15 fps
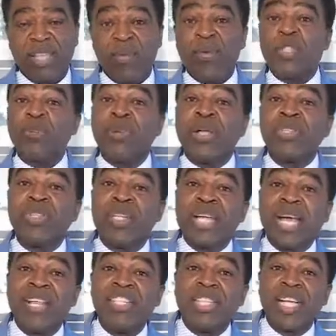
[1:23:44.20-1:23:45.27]
Was speaking to the
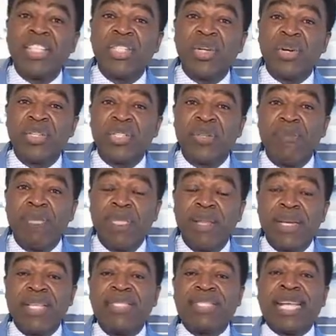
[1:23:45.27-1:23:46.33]
Galatian church.
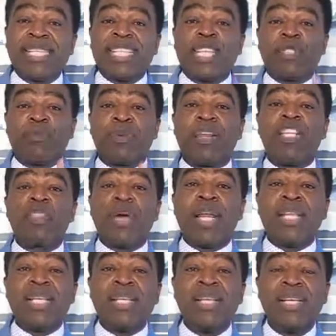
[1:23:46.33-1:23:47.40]
They started
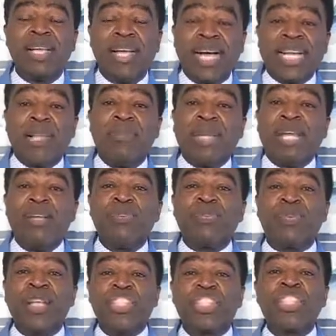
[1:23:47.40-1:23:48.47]
spiritually and they became
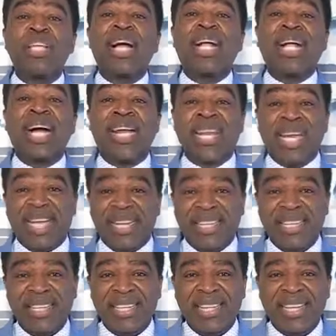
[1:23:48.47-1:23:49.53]
fleshy and carnal.
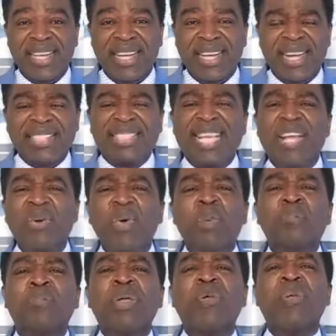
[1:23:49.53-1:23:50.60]
And say,
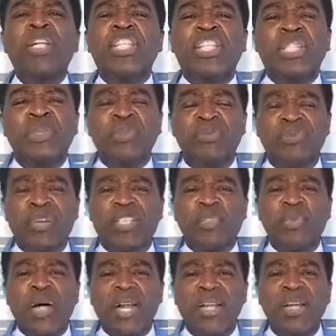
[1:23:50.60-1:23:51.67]
Who bewitched you?
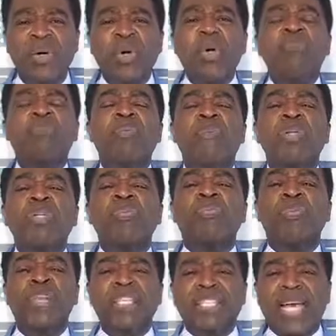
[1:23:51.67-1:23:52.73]
Verse 1. Who bewitched you,
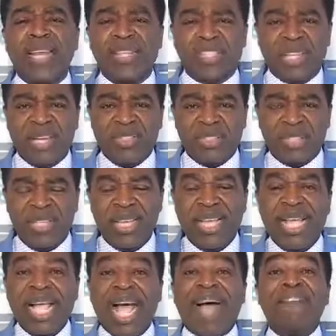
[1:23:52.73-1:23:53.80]
foolish Galatians?
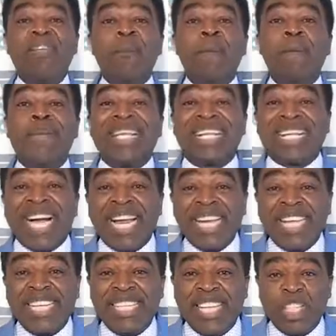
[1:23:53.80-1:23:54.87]
Having
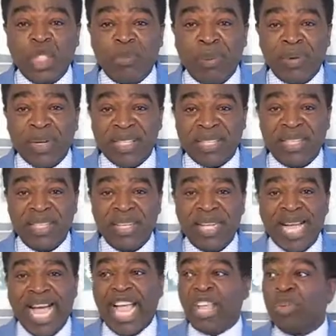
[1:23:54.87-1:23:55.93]
begun in the spirit,
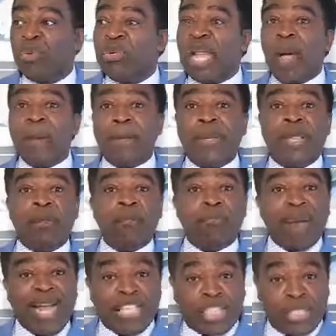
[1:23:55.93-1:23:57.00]
are you now being
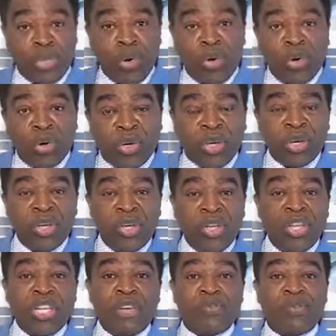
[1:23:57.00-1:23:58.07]
matured
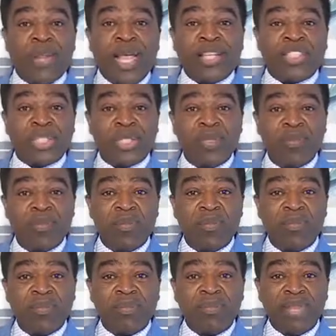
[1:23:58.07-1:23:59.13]
in the flesh?
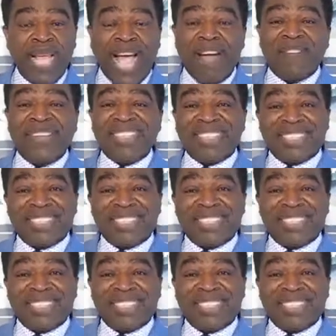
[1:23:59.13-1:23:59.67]
Having